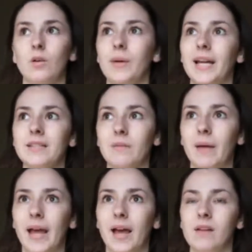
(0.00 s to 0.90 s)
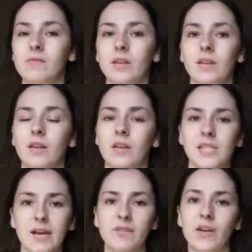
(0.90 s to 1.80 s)
Or we had to compare
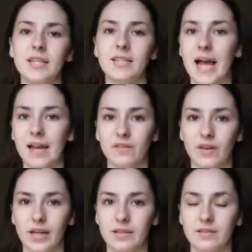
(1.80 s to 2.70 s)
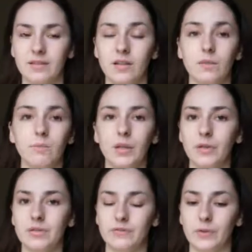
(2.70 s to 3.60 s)
xerophytes and halophytes,
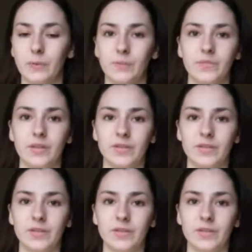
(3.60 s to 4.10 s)
beautiful.